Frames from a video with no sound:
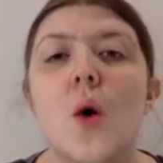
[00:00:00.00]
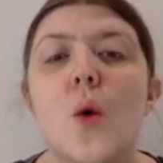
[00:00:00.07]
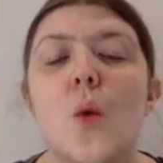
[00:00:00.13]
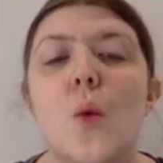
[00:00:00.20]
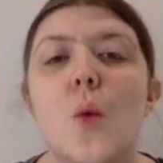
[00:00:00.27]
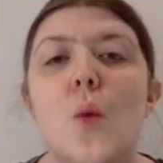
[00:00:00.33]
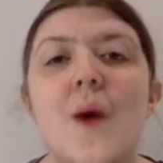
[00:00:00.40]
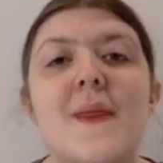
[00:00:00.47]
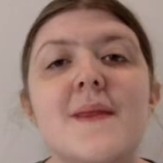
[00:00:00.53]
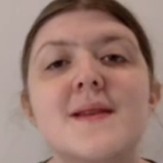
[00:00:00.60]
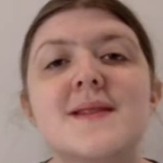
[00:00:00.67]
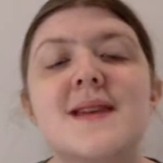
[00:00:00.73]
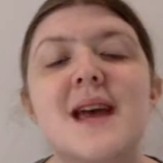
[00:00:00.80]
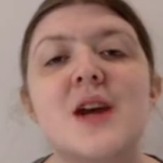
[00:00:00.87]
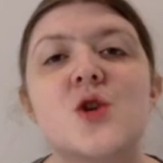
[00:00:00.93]
When the
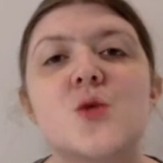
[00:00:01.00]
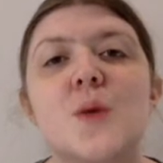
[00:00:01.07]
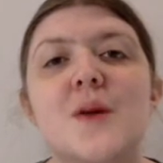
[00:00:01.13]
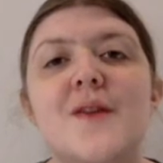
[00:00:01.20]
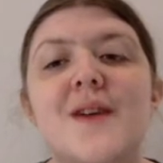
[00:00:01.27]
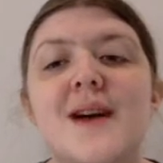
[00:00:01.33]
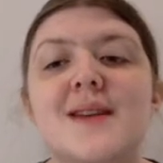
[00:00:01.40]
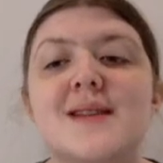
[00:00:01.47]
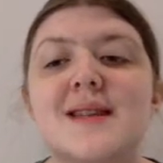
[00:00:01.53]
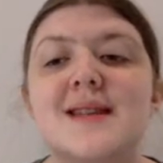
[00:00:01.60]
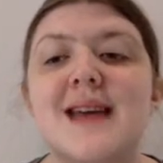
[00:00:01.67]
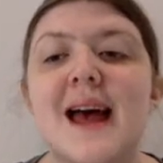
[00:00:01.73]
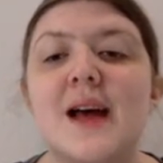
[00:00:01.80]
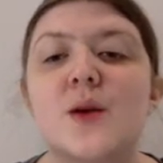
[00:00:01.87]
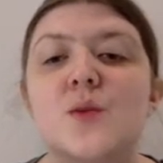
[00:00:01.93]
Sexual Offences
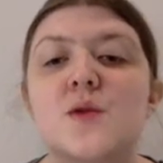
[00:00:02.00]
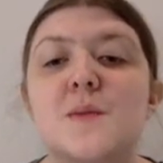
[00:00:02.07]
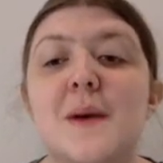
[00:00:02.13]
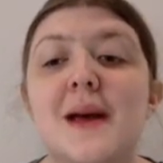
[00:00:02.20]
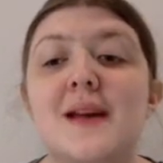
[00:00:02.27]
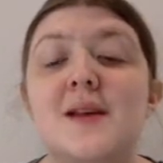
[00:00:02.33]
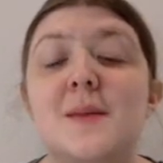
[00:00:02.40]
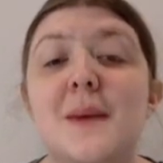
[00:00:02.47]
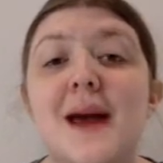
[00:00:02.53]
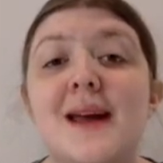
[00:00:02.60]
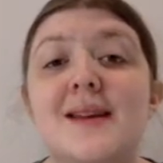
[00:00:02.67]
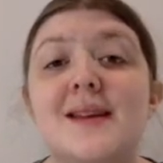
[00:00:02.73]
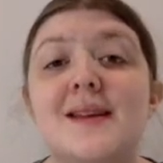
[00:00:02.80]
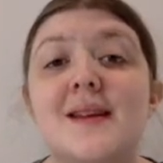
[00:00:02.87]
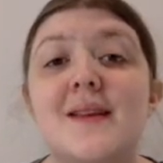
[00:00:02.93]
Act was being
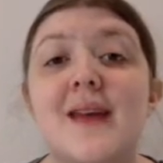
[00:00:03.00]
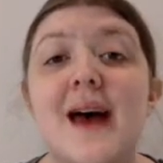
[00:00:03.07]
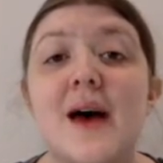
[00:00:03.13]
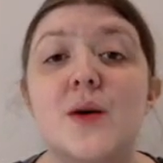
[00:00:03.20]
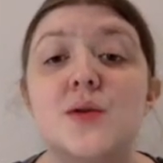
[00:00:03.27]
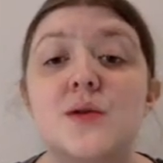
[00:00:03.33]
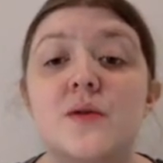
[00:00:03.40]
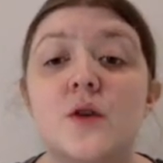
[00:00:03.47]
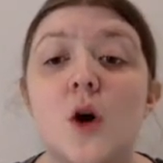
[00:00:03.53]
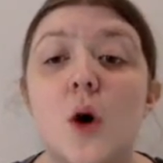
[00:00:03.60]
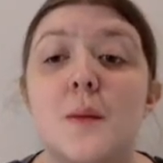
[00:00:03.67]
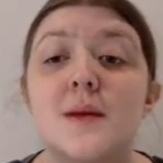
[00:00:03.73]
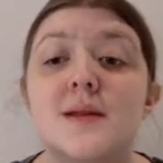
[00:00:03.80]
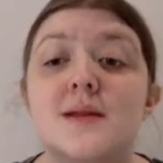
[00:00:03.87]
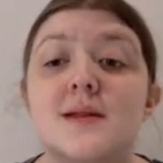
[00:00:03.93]
debated in the House of
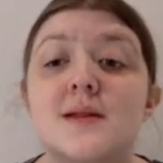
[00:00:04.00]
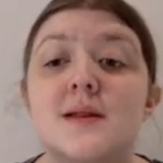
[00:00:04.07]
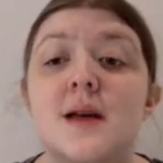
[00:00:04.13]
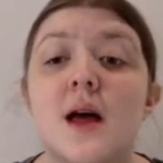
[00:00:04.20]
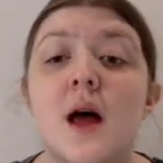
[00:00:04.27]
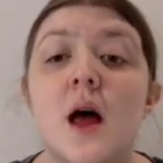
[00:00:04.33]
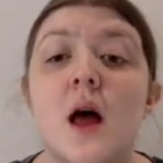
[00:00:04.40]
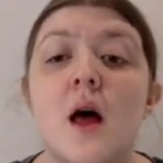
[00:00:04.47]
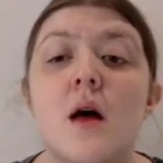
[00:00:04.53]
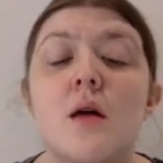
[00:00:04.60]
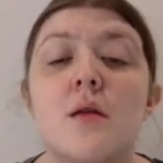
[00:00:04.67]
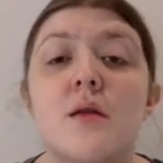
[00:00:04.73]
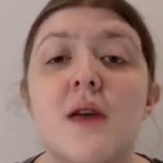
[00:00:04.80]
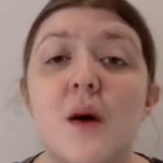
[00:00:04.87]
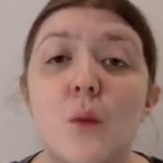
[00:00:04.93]
Commons,
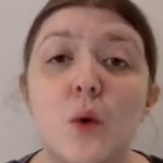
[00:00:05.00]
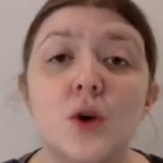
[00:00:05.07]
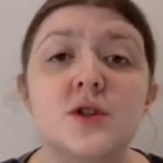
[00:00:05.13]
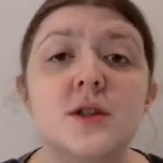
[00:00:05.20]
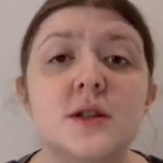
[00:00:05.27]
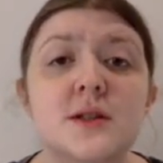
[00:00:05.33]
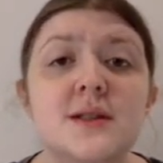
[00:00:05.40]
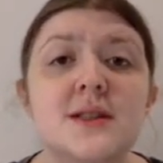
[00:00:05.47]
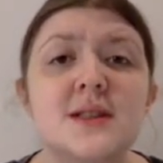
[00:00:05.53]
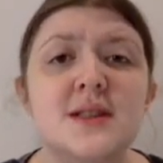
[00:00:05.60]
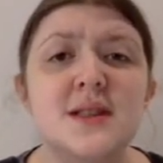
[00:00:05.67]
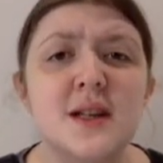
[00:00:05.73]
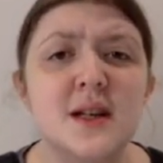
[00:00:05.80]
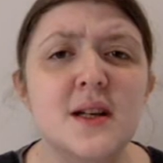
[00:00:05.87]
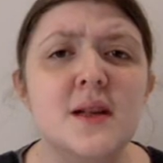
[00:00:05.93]
there was
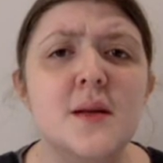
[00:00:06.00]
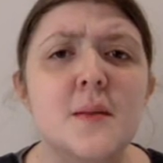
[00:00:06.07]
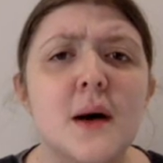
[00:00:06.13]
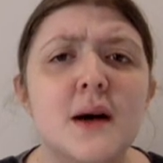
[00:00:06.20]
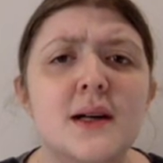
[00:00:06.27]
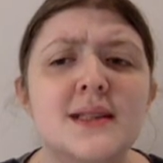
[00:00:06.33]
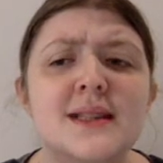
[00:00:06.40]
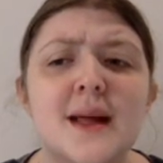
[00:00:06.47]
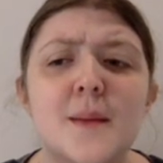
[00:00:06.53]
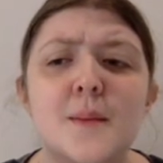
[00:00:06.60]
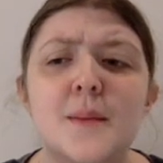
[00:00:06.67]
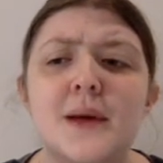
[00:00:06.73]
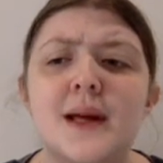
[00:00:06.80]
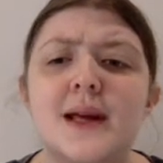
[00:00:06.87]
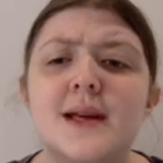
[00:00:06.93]
concern amongst
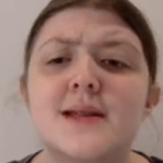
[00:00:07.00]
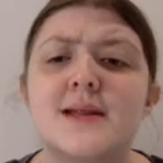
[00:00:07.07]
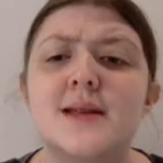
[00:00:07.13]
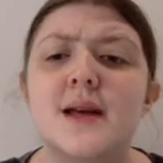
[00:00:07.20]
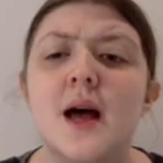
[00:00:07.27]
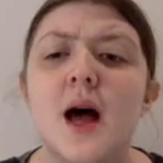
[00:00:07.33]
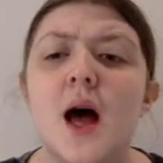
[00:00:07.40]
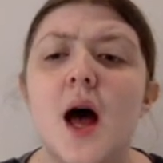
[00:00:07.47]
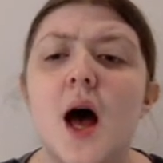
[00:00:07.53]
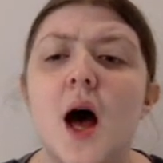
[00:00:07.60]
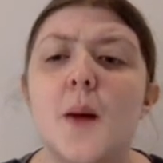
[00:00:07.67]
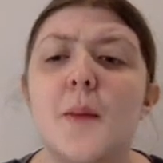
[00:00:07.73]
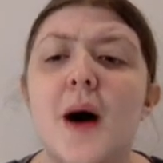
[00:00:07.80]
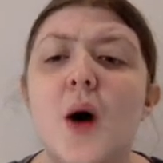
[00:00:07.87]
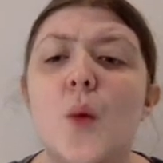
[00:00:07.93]
MPs
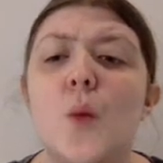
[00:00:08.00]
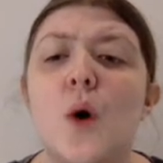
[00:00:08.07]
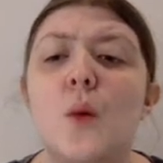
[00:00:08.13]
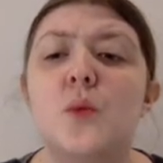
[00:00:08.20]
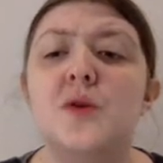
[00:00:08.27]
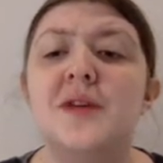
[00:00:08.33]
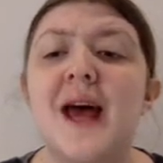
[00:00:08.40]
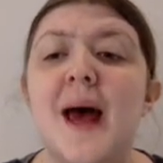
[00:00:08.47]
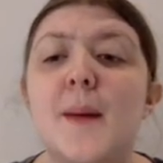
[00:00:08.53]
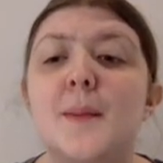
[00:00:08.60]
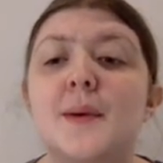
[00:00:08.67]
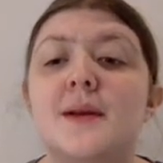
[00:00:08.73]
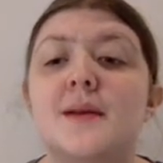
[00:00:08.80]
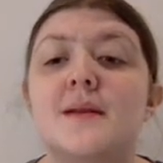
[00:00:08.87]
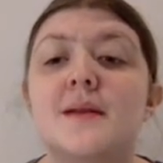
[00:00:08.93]
about what would
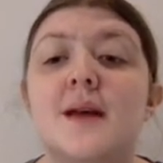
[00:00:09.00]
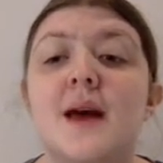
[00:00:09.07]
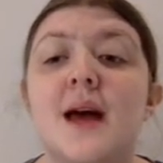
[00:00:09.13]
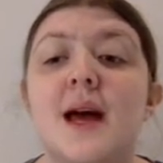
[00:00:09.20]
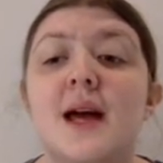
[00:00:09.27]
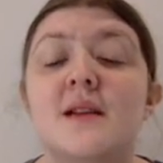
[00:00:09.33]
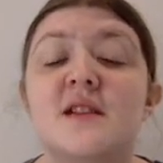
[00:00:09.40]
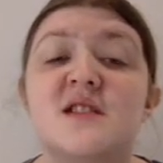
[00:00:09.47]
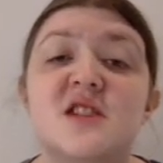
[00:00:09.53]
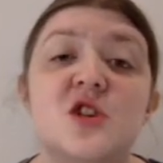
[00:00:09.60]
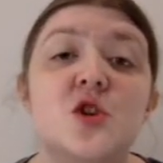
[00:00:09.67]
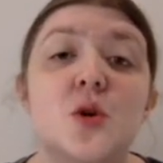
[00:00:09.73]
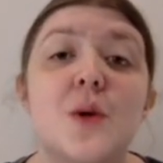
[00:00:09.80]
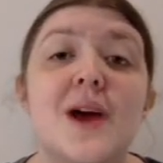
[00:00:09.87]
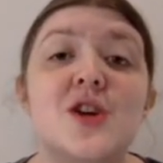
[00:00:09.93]
happen in a
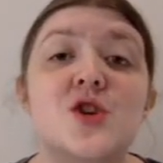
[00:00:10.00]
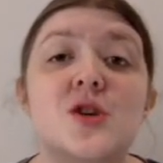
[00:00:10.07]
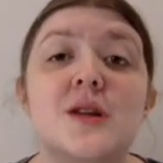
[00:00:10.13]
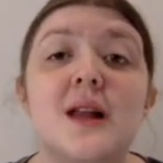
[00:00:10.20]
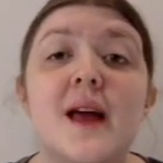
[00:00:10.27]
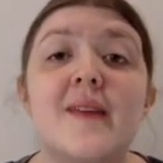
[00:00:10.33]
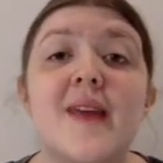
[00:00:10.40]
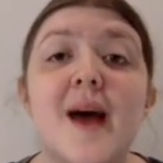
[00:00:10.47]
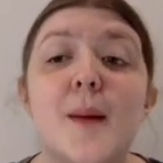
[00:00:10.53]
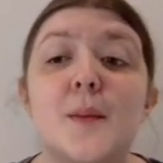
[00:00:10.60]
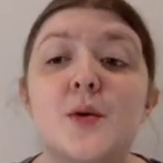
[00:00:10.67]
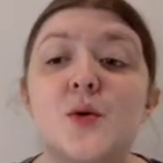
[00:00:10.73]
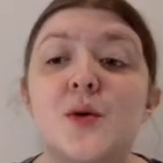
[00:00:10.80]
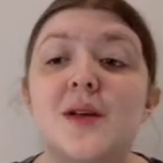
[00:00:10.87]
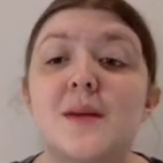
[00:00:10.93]
situation like that
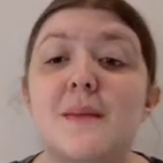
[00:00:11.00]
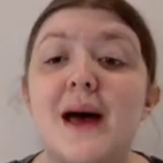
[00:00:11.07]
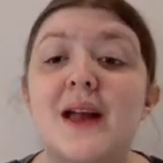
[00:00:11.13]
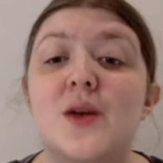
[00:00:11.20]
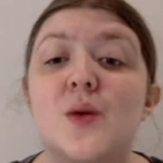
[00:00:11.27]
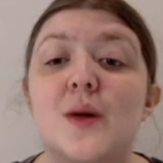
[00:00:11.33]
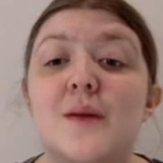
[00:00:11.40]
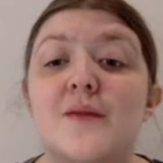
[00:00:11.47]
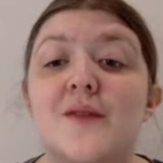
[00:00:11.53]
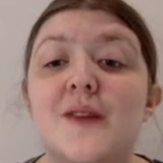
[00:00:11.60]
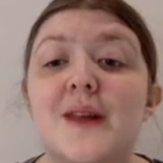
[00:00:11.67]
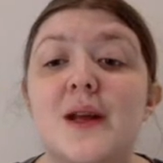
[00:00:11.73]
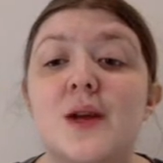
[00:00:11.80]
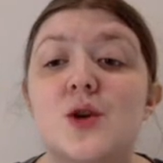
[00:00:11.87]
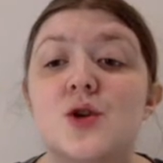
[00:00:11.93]
between Emmanuel and
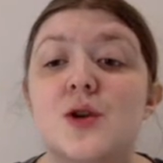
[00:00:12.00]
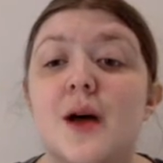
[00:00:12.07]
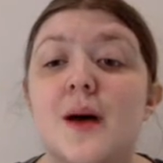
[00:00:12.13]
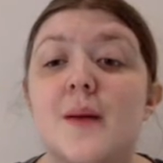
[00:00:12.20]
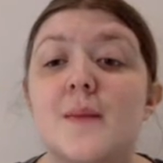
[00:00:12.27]
Felicia.